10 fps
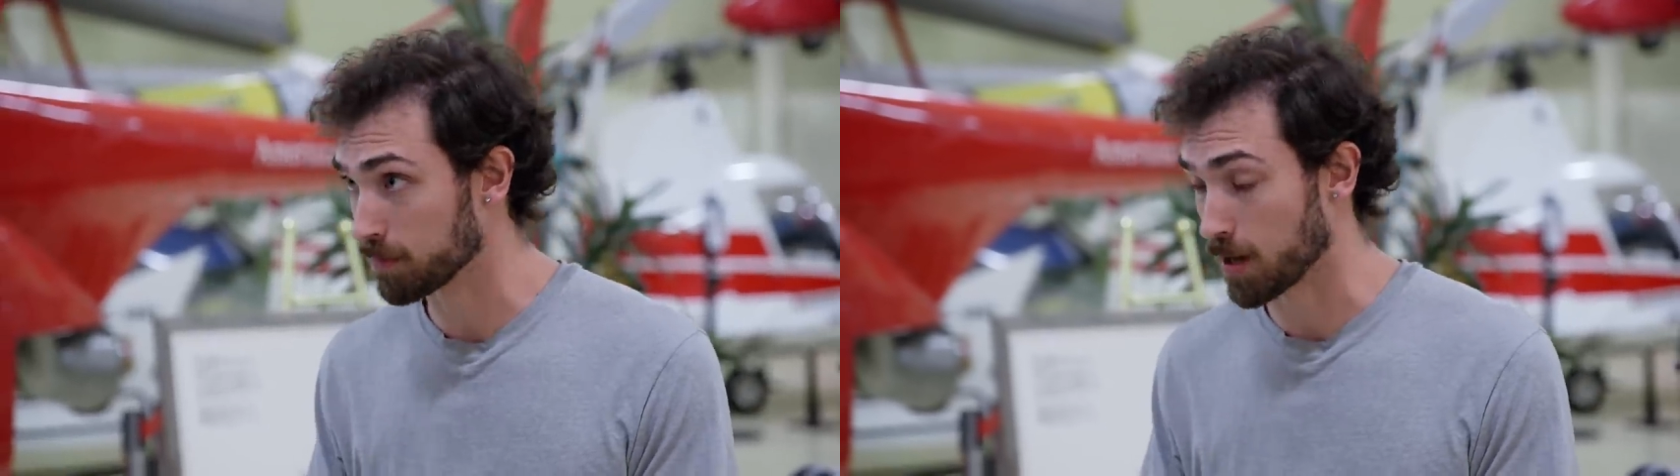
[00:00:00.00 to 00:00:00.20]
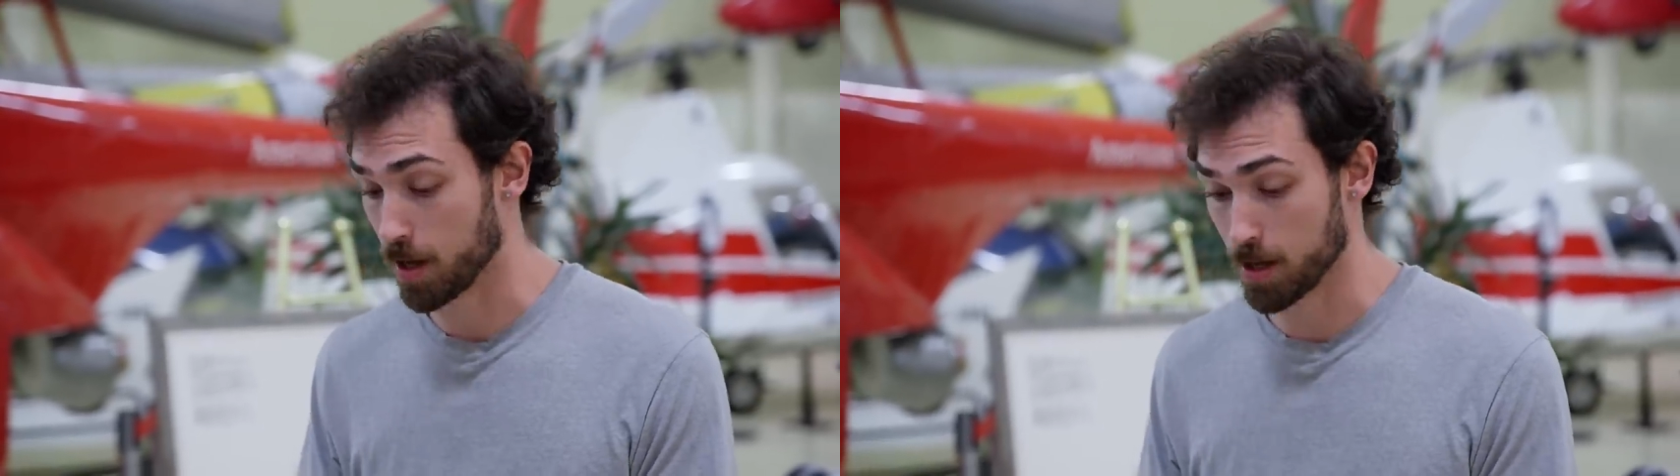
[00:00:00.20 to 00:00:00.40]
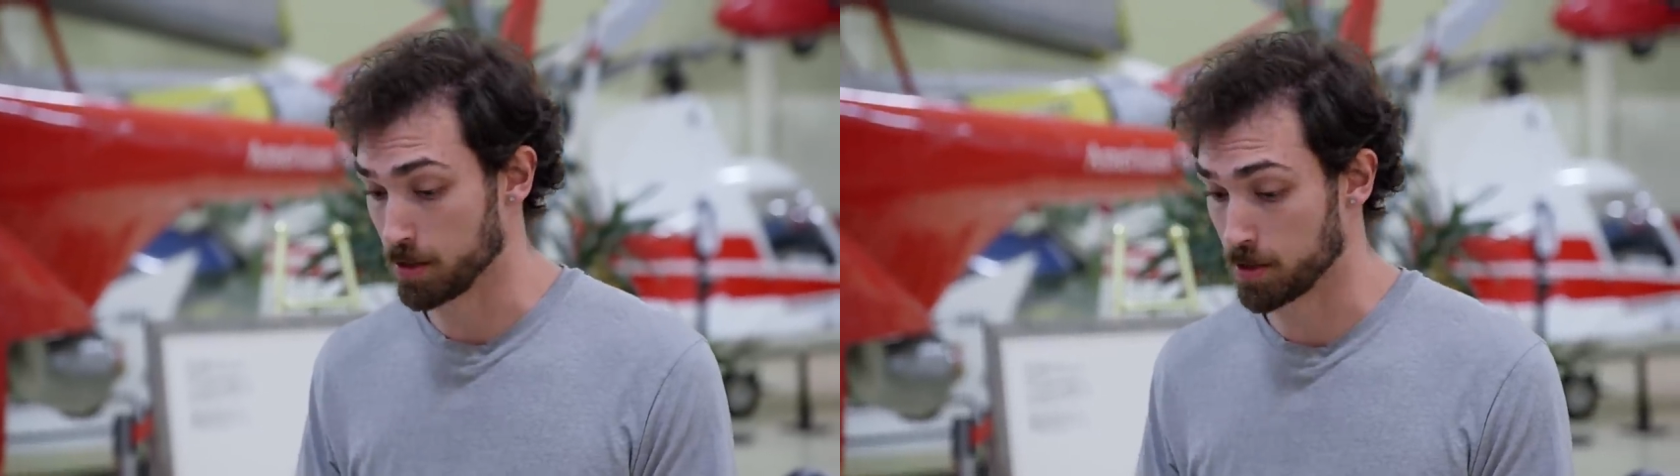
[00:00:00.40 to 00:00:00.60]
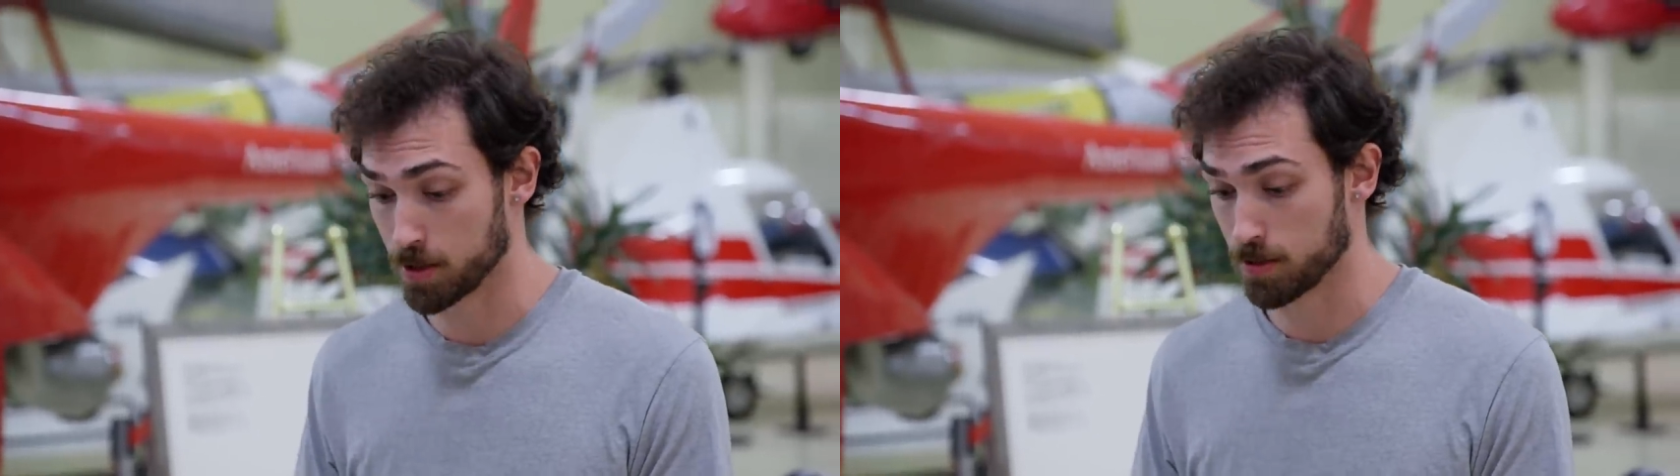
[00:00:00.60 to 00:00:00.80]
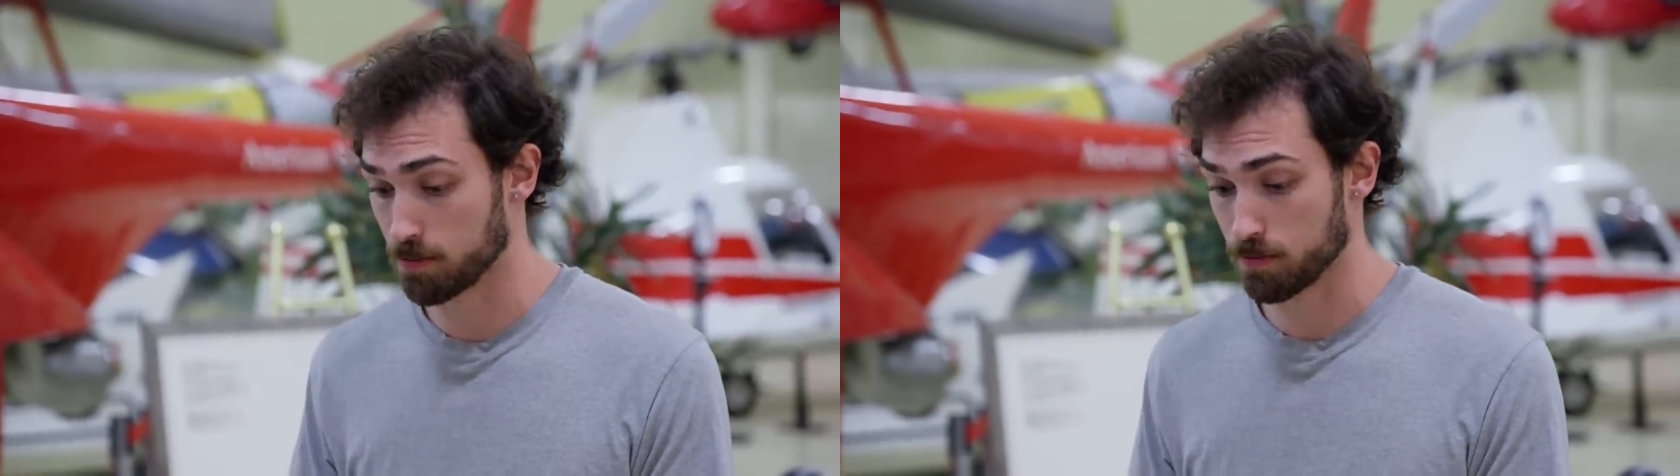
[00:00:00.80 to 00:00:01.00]
and
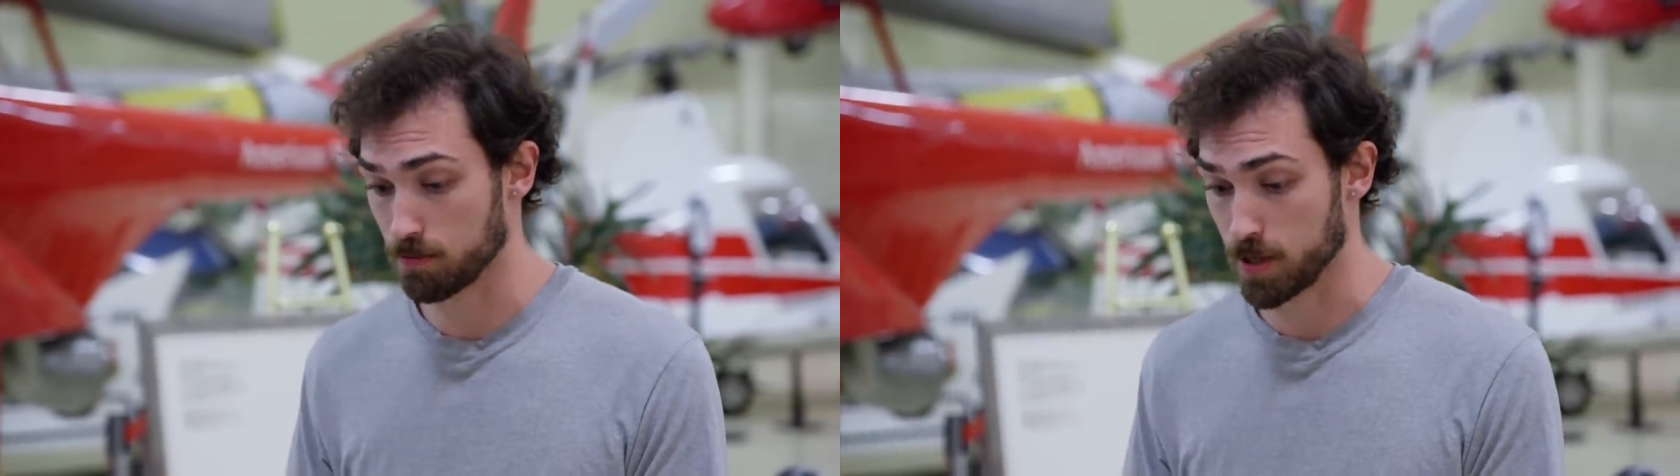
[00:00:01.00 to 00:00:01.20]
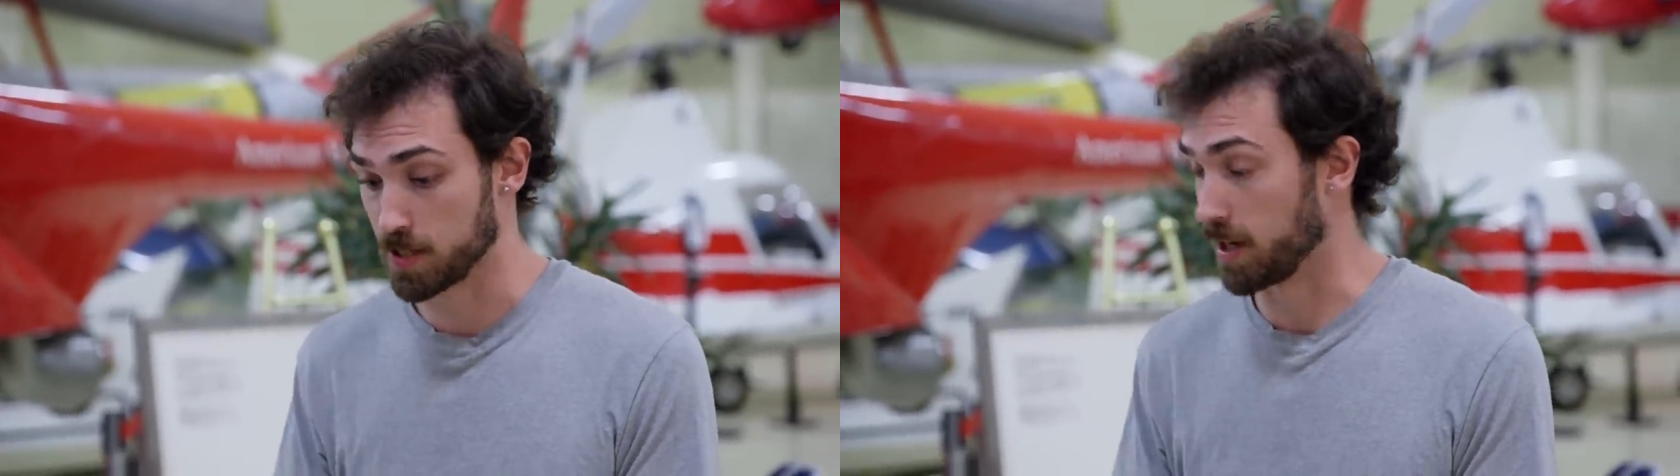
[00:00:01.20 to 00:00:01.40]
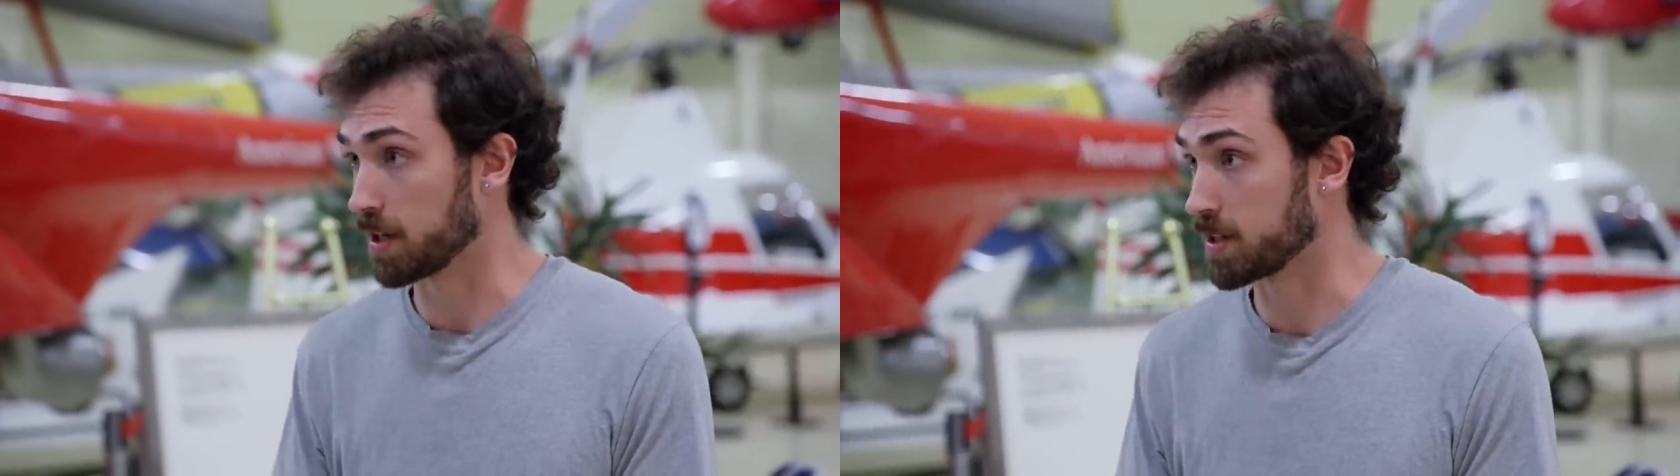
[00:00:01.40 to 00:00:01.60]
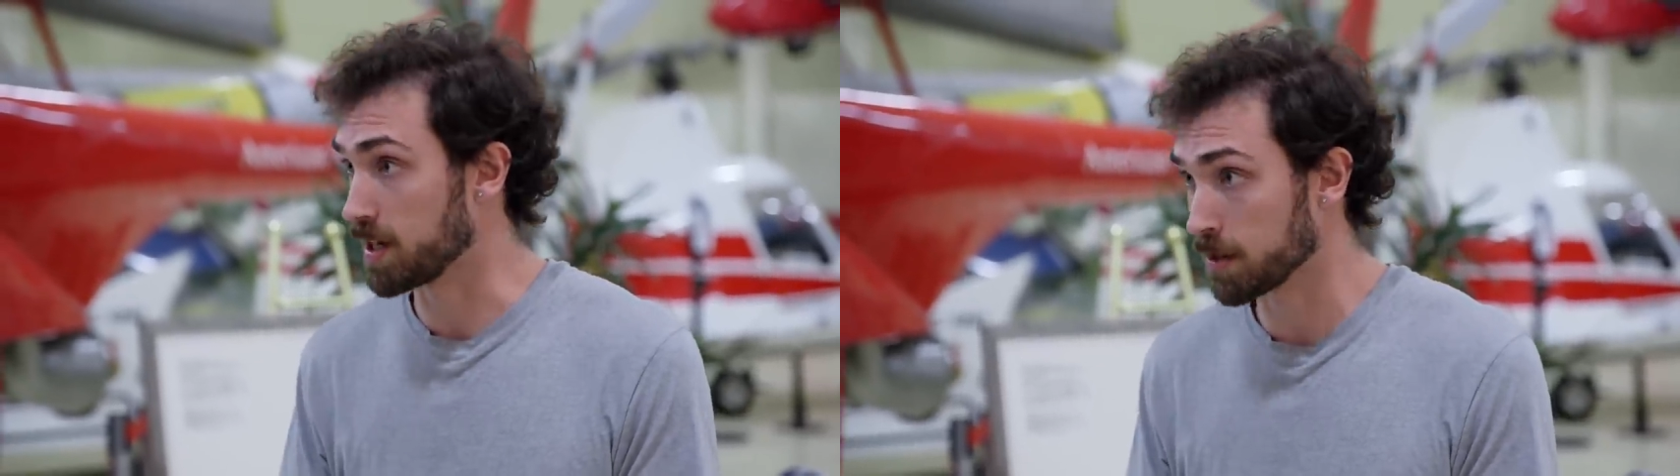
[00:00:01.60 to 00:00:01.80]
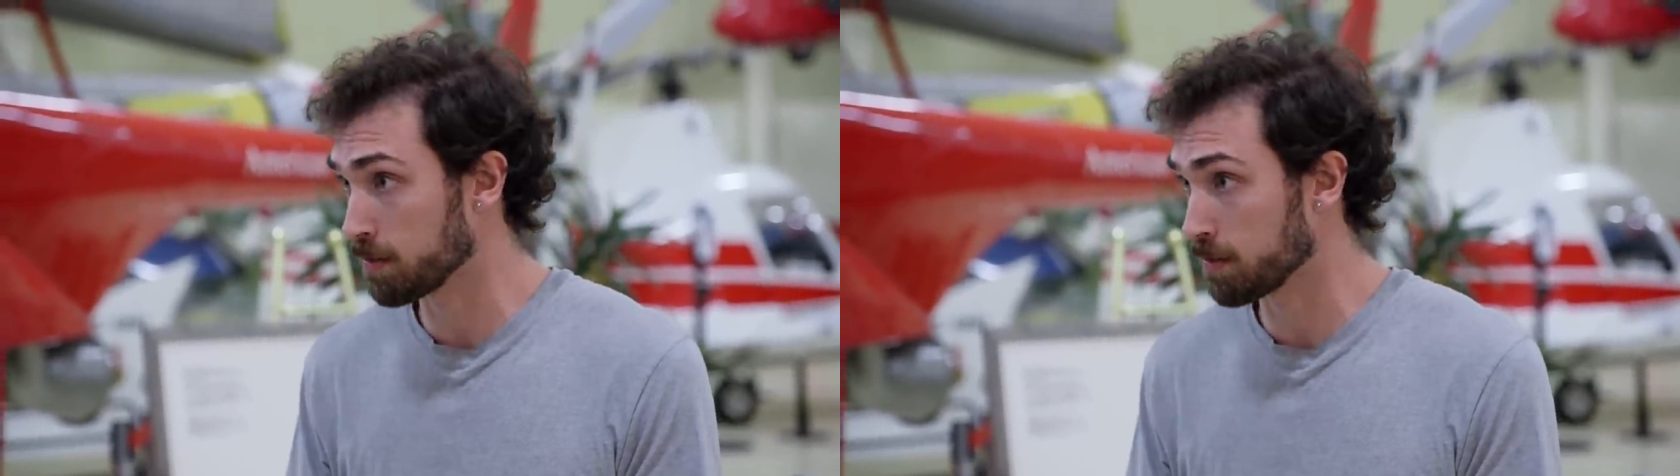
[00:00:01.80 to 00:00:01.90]
he said I could take